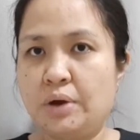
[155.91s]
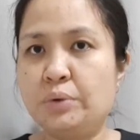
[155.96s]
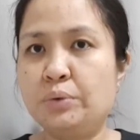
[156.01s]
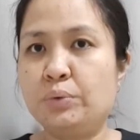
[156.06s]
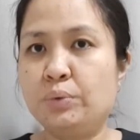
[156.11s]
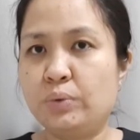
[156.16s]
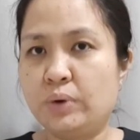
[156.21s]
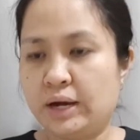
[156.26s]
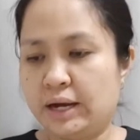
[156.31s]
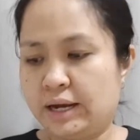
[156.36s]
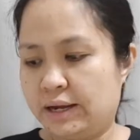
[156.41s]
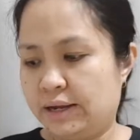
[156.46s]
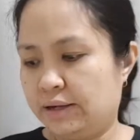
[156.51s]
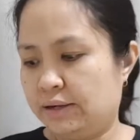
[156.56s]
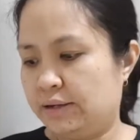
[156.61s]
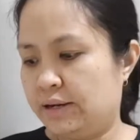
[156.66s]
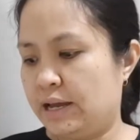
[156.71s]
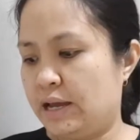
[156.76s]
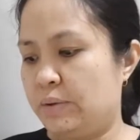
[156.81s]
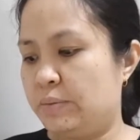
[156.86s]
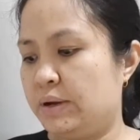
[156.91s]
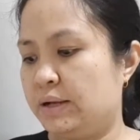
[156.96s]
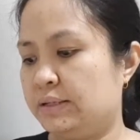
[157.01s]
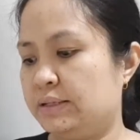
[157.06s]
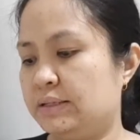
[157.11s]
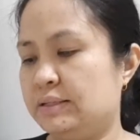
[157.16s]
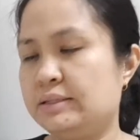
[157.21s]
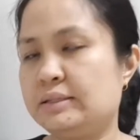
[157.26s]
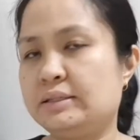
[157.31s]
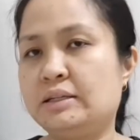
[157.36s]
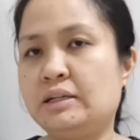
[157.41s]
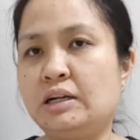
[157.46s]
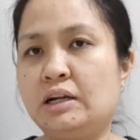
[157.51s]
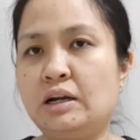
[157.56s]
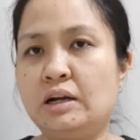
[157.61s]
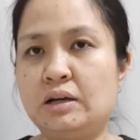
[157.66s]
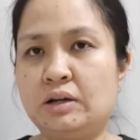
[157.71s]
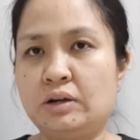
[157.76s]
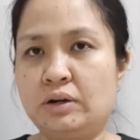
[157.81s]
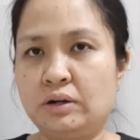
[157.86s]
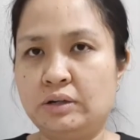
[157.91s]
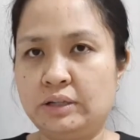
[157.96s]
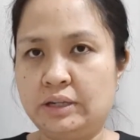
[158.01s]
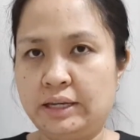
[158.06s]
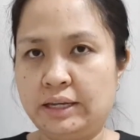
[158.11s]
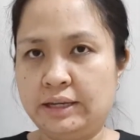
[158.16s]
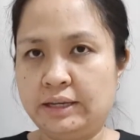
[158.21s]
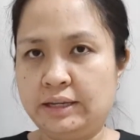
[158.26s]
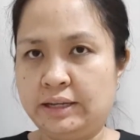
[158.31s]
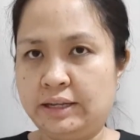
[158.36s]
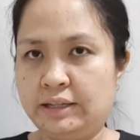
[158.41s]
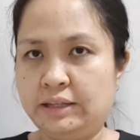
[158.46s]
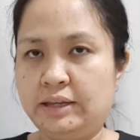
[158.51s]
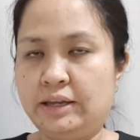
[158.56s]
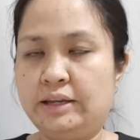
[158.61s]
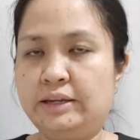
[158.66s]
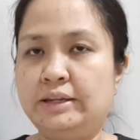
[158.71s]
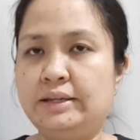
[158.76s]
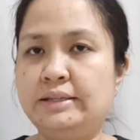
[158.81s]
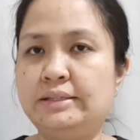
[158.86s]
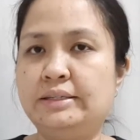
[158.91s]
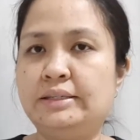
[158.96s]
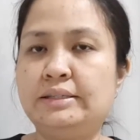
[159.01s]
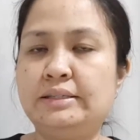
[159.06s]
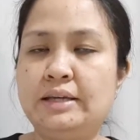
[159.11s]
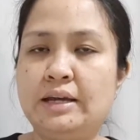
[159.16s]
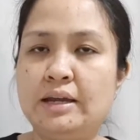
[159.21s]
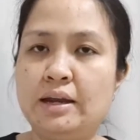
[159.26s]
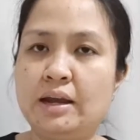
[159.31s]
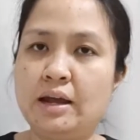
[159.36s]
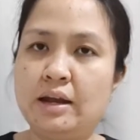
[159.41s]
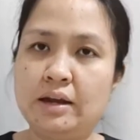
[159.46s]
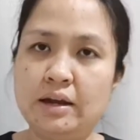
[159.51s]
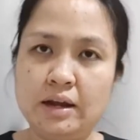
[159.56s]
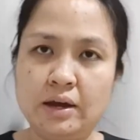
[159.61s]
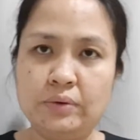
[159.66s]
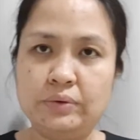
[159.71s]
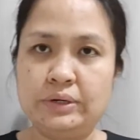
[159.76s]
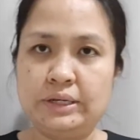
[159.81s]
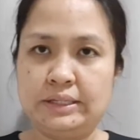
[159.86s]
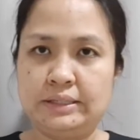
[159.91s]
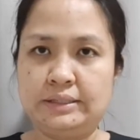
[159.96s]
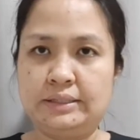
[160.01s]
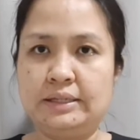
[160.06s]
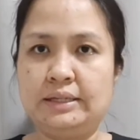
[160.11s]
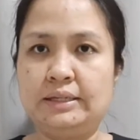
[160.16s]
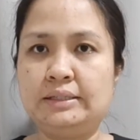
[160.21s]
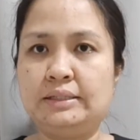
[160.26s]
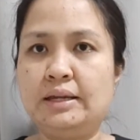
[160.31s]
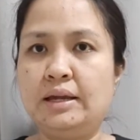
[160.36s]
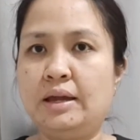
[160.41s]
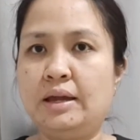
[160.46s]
while diabetes, chronic kidney disease, and unknown disease